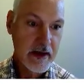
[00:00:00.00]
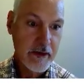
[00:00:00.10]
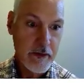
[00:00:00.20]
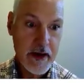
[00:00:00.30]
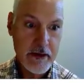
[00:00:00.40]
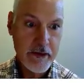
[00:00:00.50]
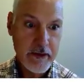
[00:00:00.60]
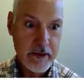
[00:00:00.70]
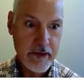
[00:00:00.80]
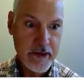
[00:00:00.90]
So
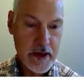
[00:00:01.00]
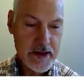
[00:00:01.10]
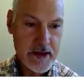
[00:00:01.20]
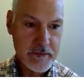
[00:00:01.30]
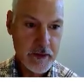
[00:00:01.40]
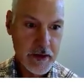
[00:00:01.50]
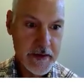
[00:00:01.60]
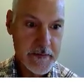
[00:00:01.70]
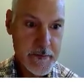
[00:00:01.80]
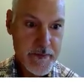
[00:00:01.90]
there's the structure for it.